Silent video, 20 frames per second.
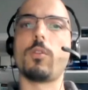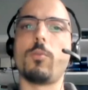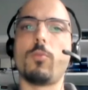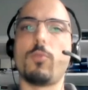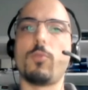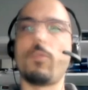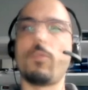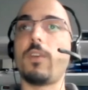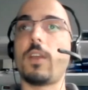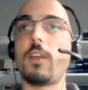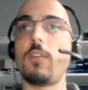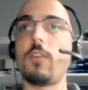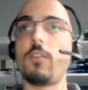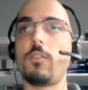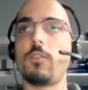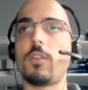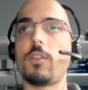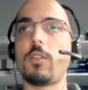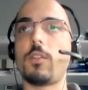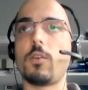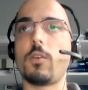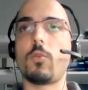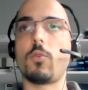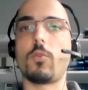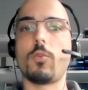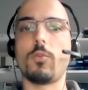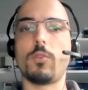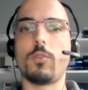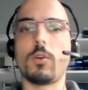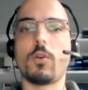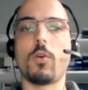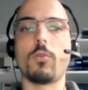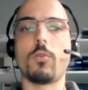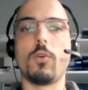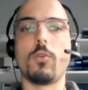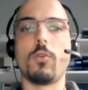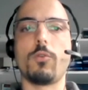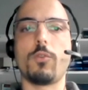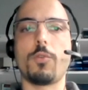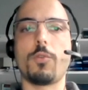the modifications that the code
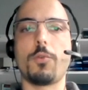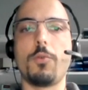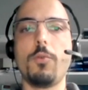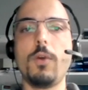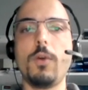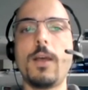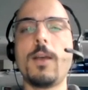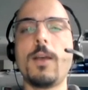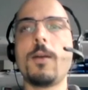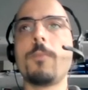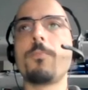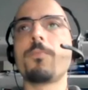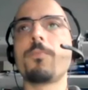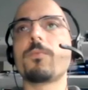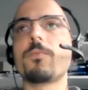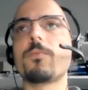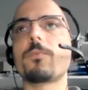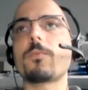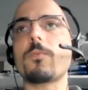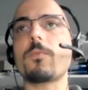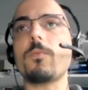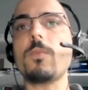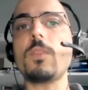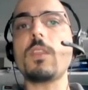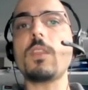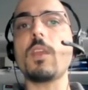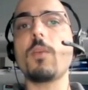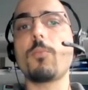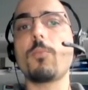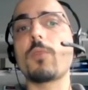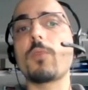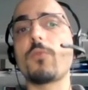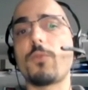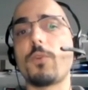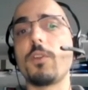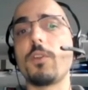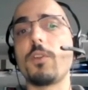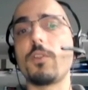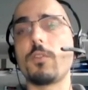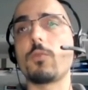goes through. But
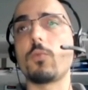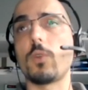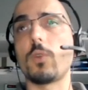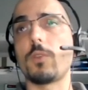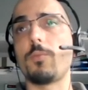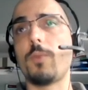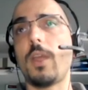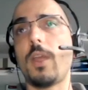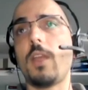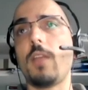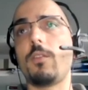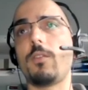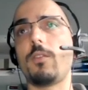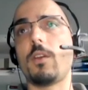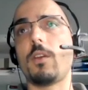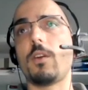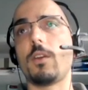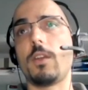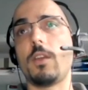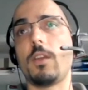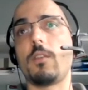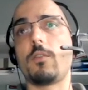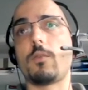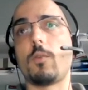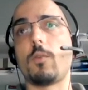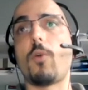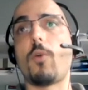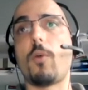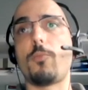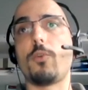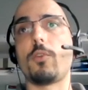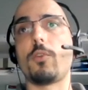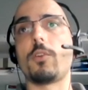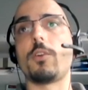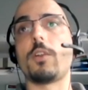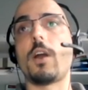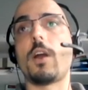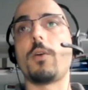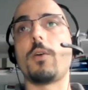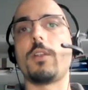for instance, what made Git so
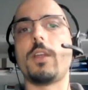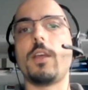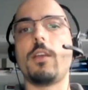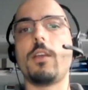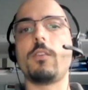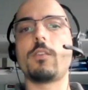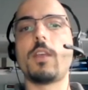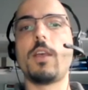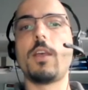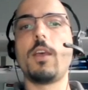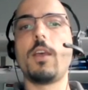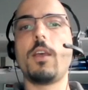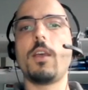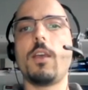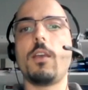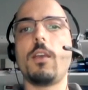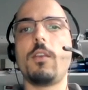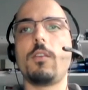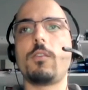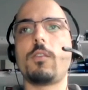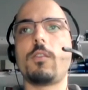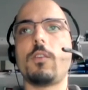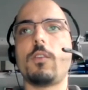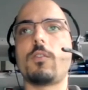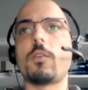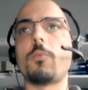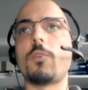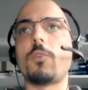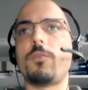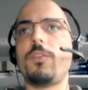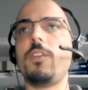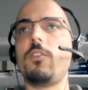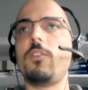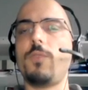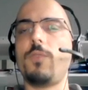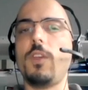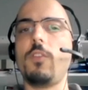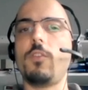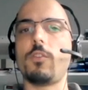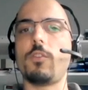popular nowadays is some of its
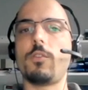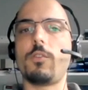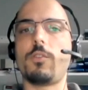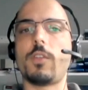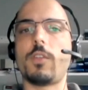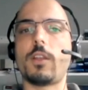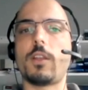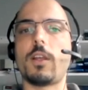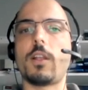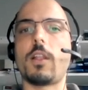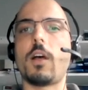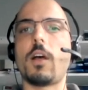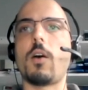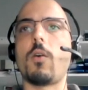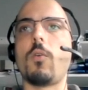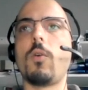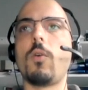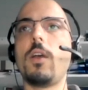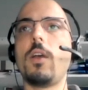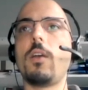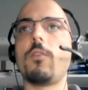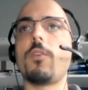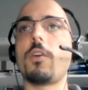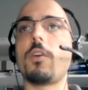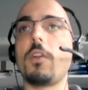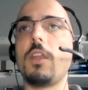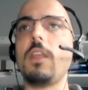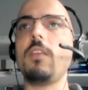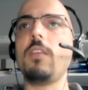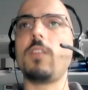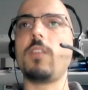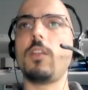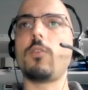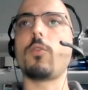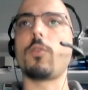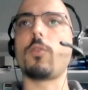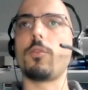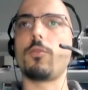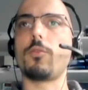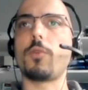features that allow very easily
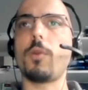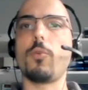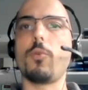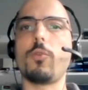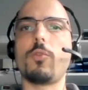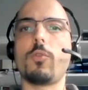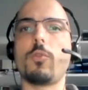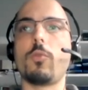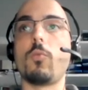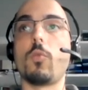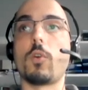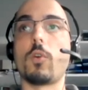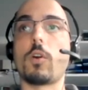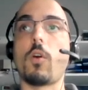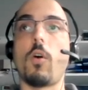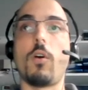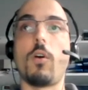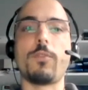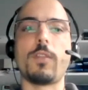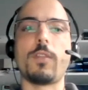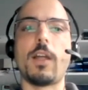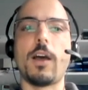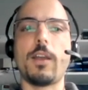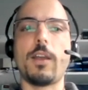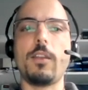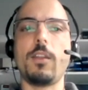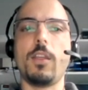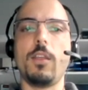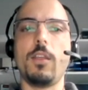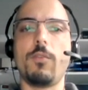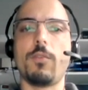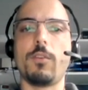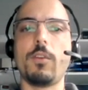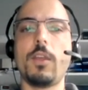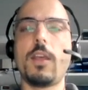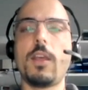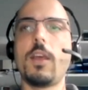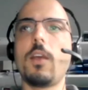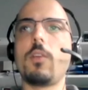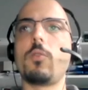to contribute, to work offline even,
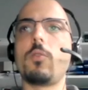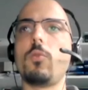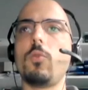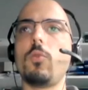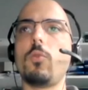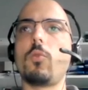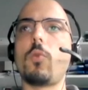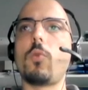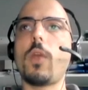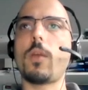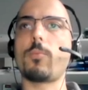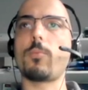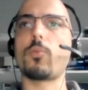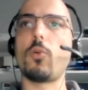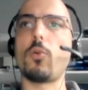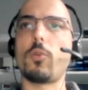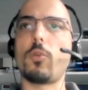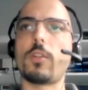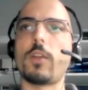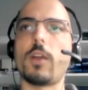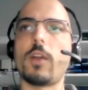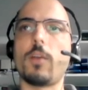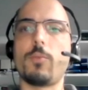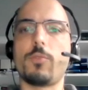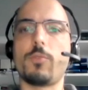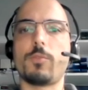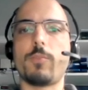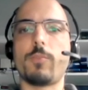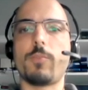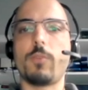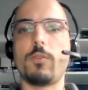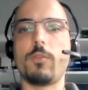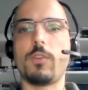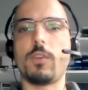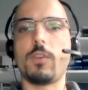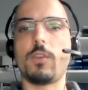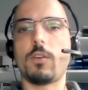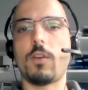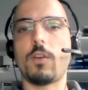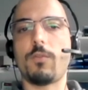to do quick prototypes by
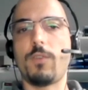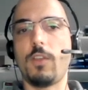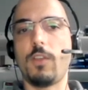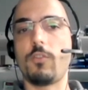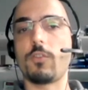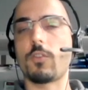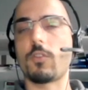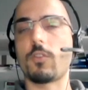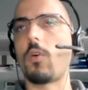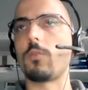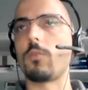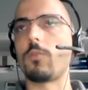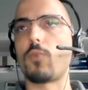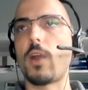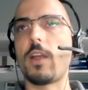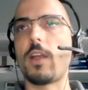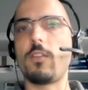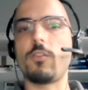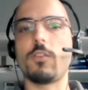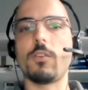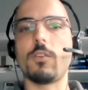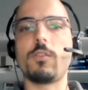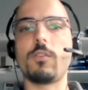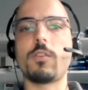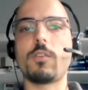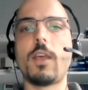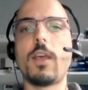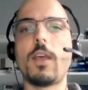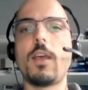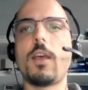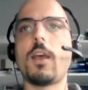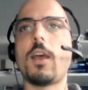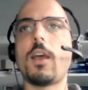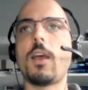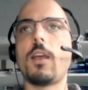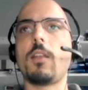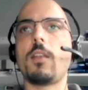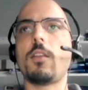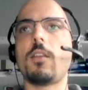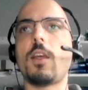using a feature called branches,
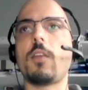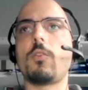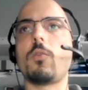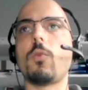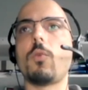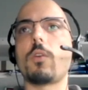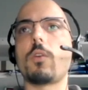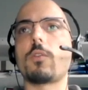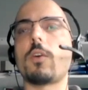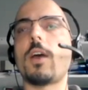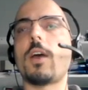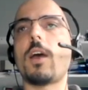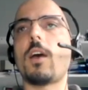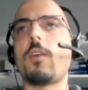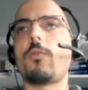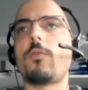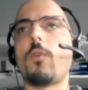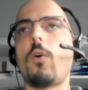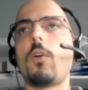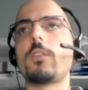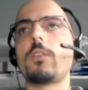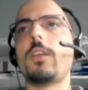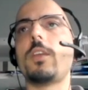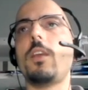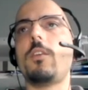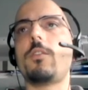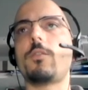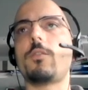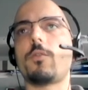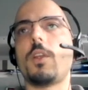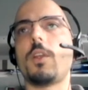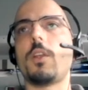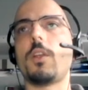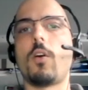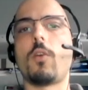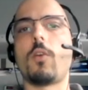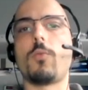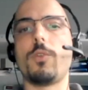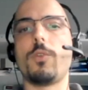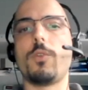and to also have all the history
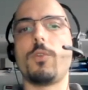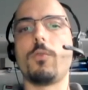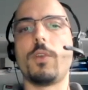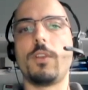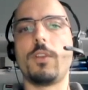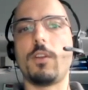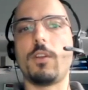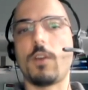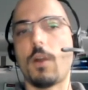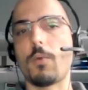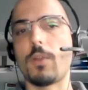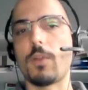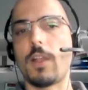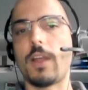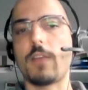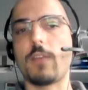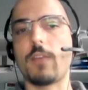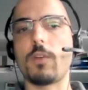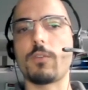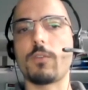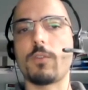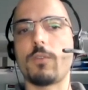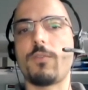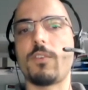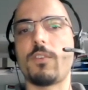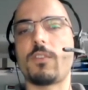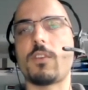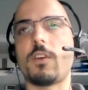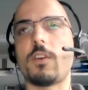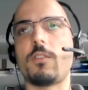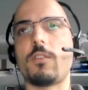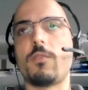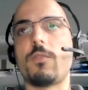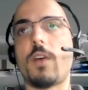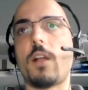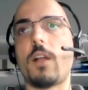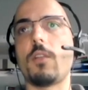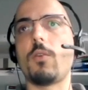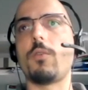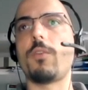along with you. And here I would like to also emphasize the
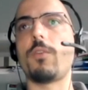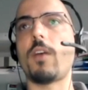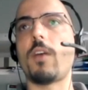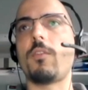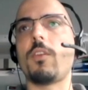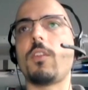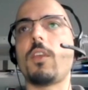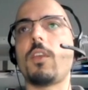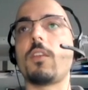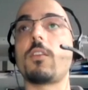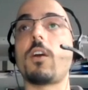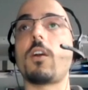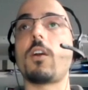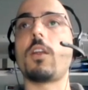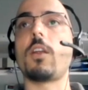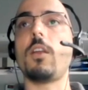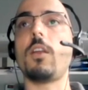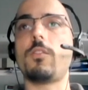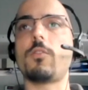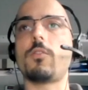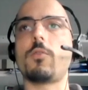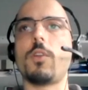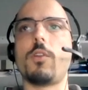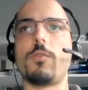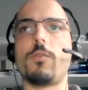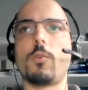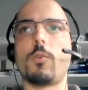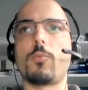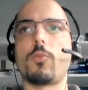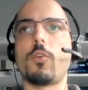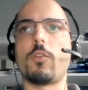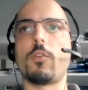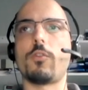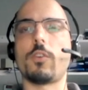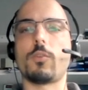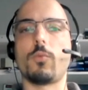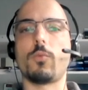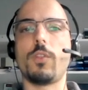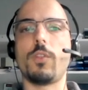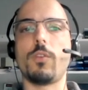value of having the entire history of your
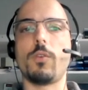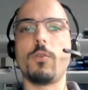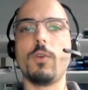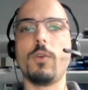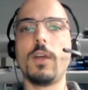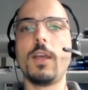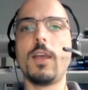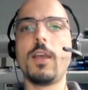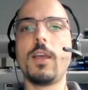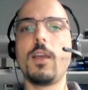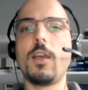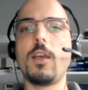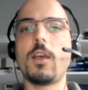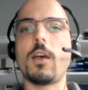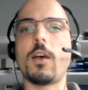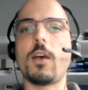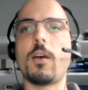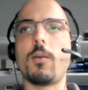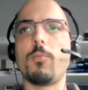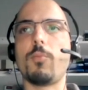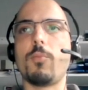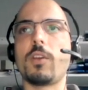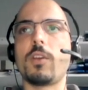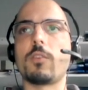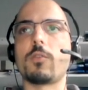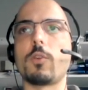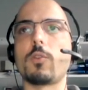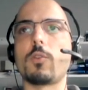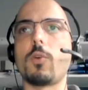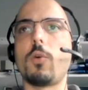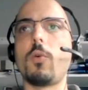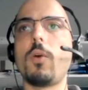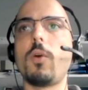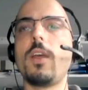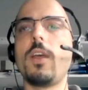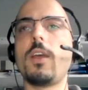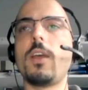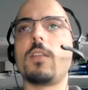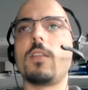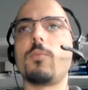project with you, because although
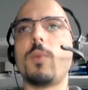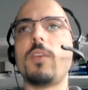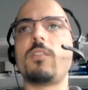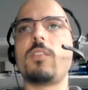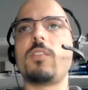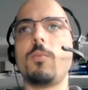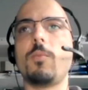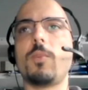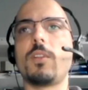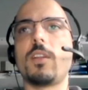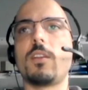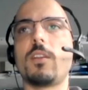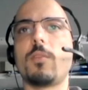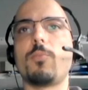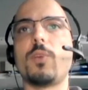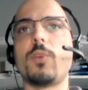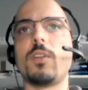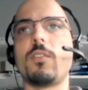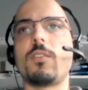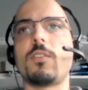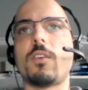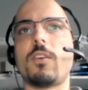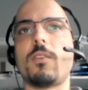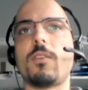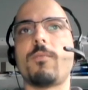it may seem a little bit